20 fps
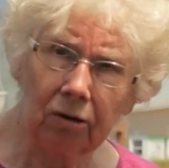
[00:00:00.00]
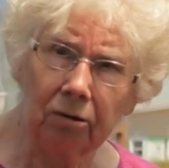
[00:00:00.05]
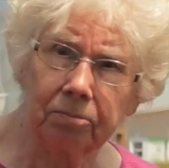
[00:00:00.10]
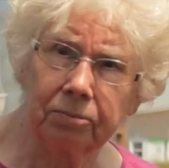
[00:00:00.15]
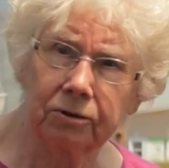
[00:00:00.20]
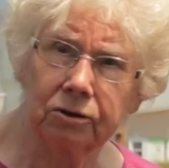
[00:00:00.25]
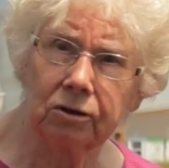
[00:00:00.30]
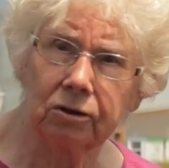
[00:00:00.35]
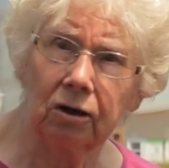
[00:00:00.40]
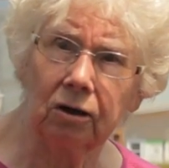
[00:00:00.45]
up
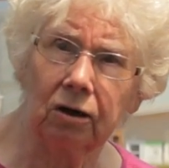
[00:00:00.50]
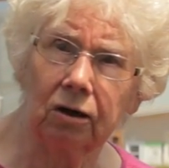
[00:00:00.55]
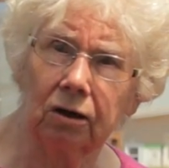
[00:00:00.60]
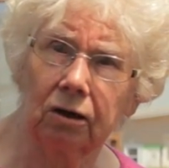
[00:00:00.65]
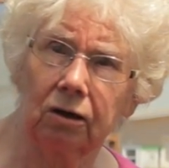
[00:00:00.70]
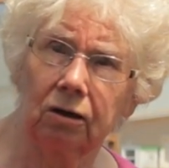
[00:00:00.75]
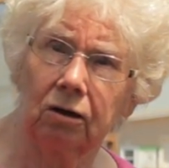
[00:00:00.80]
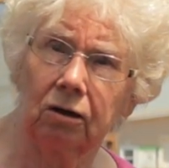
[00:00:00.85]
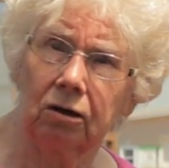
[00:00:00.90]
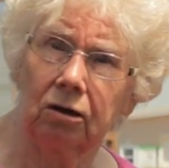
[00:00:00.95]
stalk
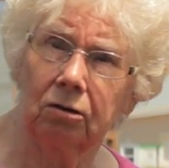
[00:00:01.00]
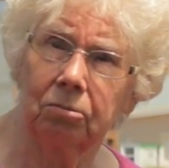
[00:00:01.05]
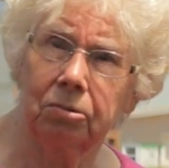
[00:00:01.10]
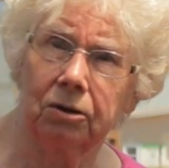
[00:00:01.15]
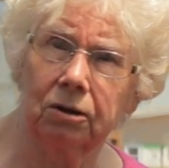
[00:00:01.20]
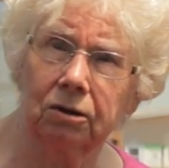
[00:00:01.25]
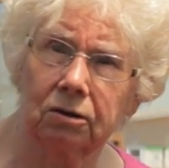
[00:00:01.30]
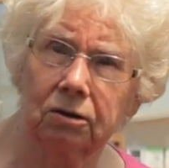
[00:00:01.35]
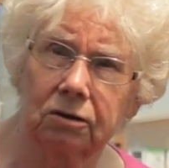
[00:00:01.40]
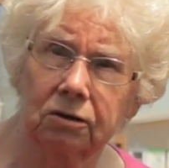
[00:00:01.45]
and all, the
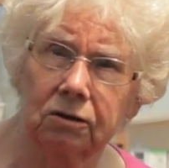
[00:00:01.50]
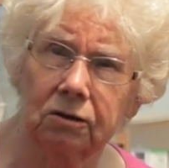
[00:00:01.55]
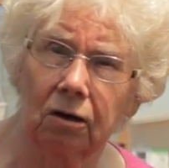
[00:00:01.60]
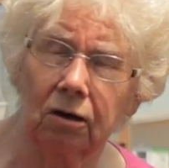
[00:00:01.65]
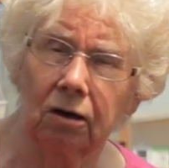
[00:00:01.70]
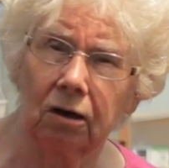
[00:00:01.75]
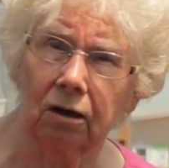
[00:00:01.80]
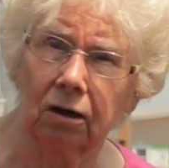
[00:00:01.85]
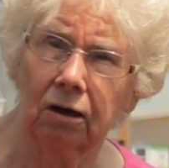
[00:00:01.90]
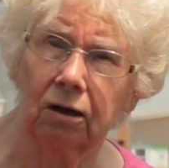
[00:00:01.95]
big
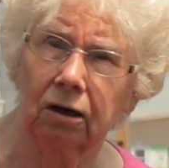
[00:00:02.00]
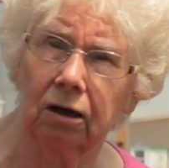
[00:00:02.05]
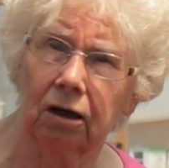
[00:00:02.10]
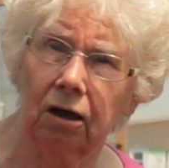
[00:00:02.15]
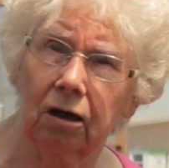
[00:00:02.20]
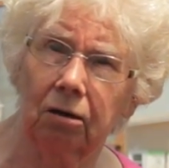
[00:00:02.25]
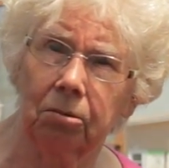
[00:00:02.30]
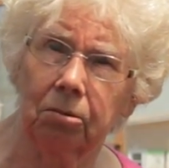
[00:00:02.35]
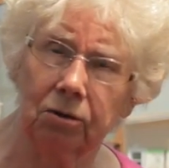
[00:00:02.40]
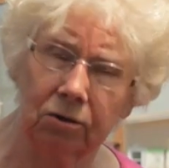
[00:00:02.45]
stalk on the
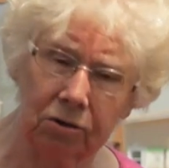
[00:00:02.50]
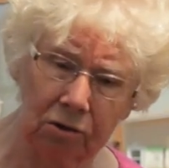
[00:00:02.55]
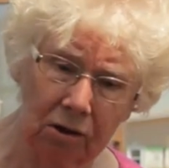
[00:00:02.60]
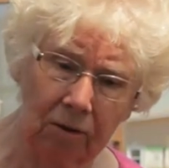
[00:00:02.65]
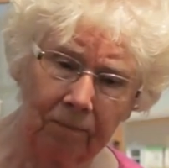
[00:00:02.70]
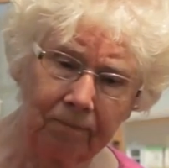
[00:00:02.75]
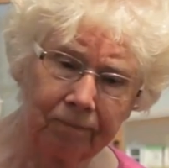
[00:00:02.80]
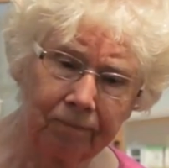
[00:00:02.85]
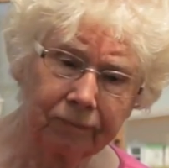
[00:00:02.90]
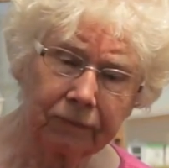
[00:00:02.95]
cabbage.
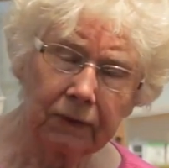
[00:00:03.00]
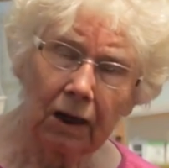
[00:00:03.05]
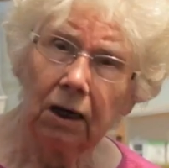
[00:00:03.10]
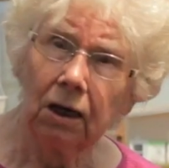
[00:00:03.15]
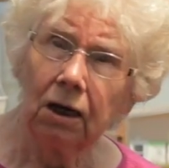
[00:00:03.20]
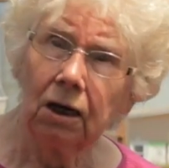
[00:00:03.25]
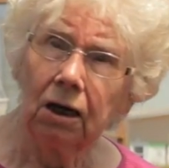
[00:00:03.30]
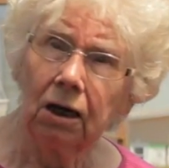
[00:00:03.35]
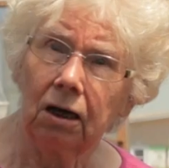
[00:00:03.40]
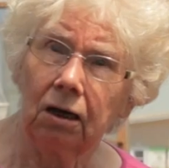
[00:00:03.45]

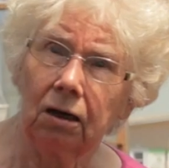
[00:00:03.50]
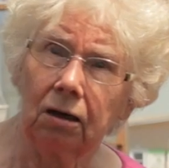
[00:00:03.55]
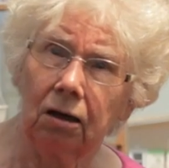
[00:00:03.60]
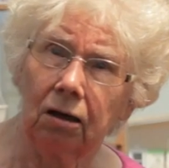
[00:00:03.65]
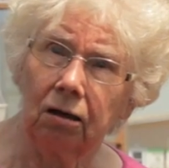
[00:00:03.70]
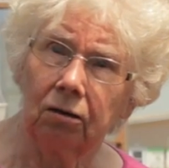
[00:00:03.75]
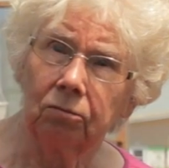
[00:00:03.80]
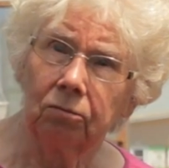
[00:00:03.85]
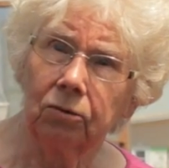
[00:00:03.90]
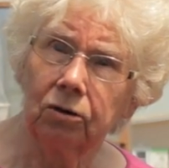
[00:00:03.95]

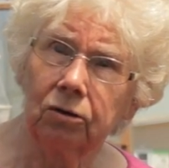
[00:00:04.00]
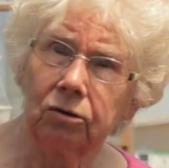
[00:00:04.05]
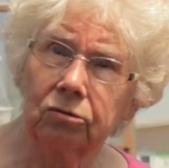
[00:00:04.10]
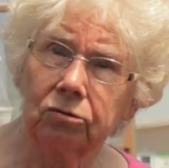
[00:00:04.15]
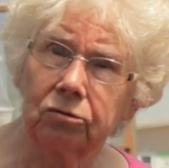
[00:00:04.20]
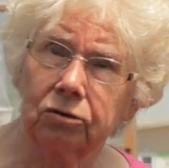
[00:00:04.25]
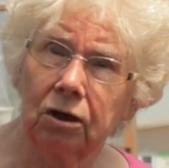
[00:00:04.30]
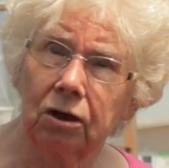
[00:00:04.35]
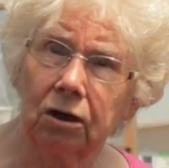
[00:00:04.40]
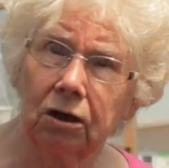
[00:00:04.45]
And where
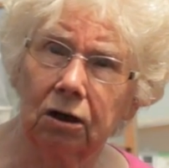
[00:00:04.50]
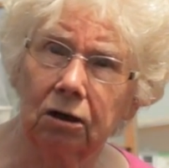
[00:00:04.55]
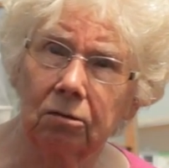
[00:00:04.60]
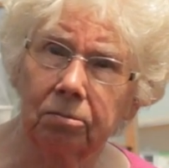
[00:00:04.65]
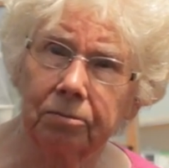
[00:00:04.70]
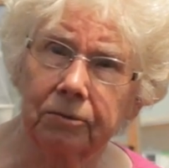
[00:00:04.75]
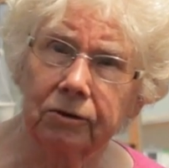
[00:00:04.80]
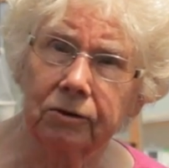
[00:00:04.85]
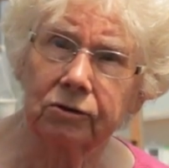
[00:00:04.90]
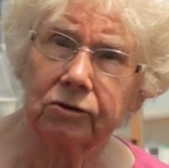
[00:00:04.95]
you'd take
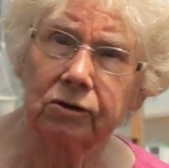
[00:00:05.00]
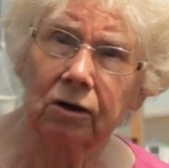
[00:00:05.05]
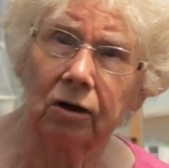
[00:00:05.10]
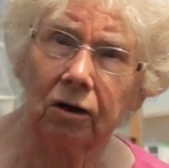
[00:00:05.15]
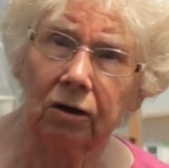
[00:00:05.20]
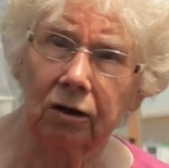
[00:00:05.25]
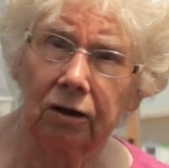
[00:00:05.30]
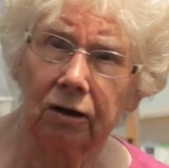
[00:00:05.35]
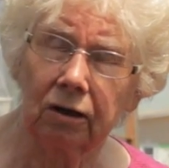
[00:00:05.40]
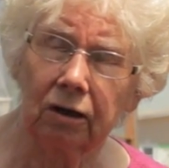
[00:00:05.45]
up the
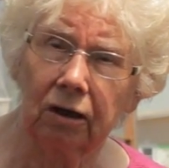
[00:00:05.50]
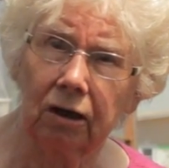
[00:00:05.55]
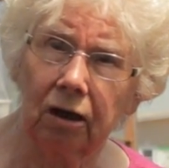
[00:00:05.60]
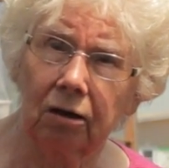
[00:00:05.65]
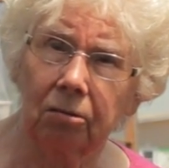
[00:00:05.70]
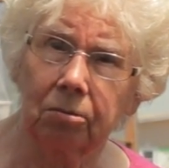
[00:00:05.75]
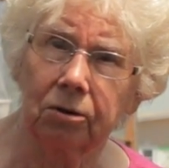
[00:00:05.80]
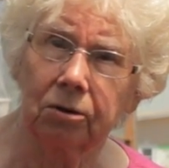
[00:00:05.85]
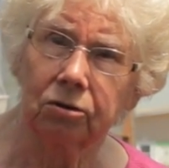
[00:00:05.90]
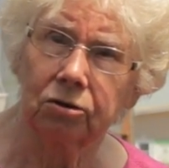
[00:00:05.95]
stalk of the
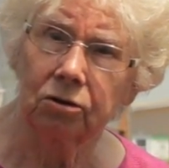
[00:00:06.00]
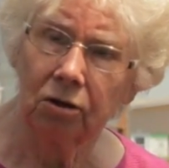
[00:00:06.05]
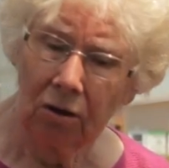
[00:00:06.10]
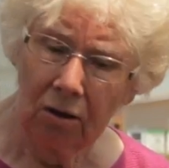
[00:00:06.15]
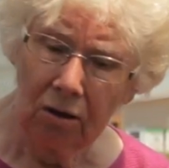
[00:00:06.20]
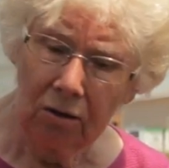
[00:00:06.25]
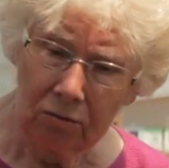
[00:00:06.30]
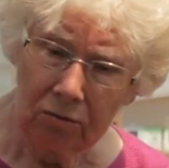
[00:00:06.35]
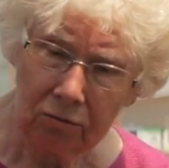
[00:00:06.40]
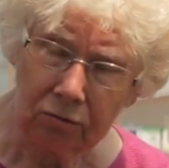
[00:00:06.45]
cabbage,
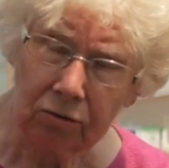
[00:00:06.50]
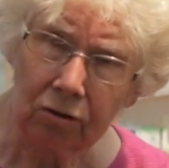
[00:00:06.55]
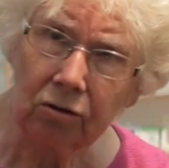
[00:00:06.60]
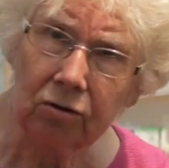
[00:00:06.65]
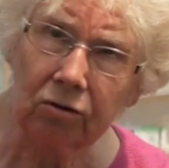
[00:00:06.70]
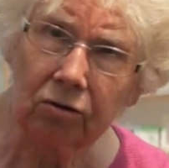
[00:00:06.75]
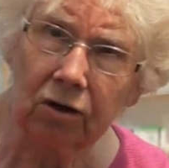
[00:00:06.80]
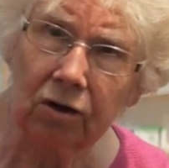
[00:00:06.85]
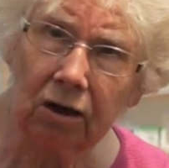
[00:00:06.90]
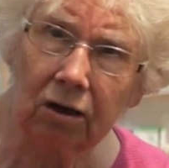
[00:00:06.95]
you turn
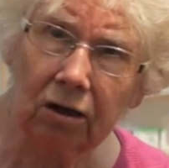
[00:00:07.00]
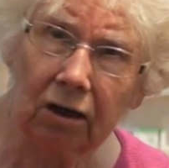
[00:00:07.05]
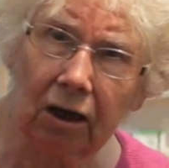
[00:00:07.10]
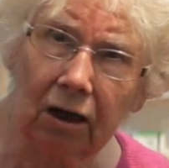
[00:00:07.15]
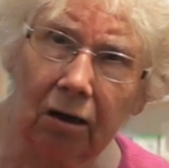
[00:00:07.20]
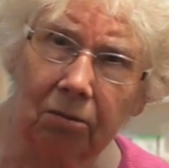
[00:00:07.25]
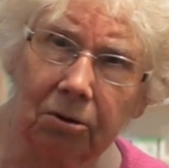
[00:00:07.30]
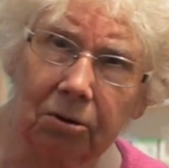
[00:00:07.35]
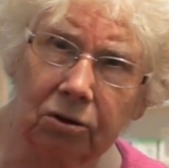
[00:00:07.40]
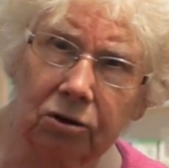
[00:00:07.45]
your head of
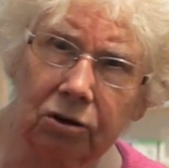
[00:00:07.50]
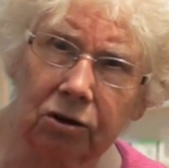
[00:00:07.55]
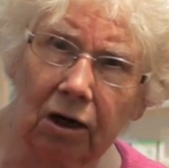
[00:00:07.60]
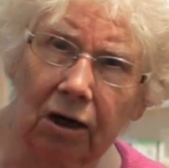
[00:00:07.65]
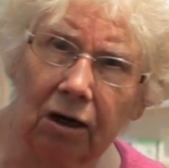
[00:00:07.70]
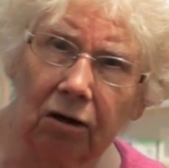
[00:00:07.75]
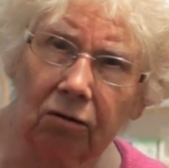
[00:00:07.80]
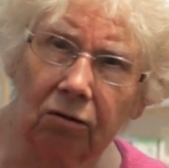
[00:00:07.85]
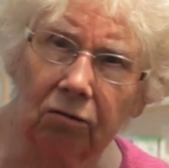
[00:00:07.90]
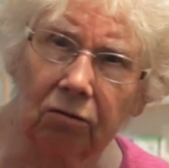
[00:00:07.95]
cabbage
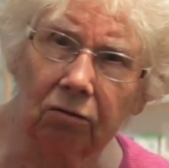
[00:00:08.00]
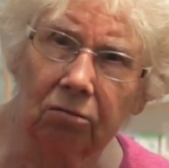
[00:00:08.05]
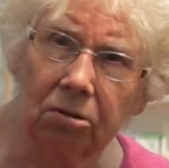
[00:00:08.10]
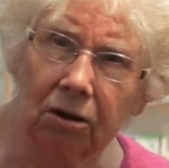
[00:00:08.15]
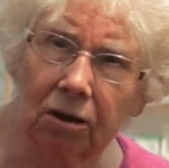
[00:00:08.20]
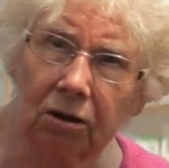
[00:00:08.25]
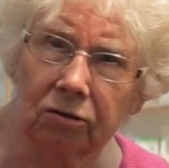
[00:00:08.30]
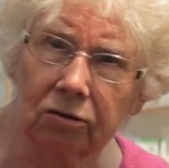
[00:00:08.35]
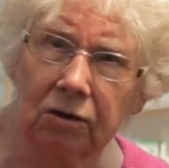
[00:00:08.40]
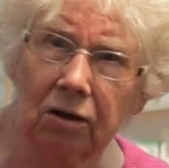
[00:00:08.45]
down,
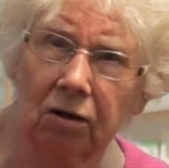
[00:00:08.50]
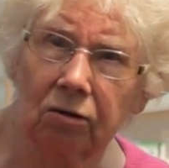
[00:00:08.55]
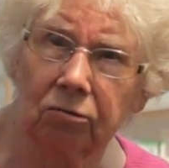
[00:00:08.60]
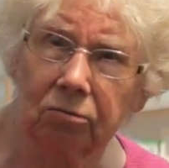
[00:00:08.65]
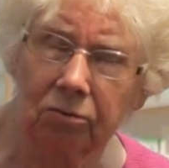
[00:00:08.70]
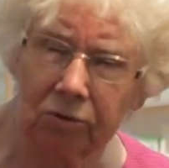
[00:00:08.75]
because now there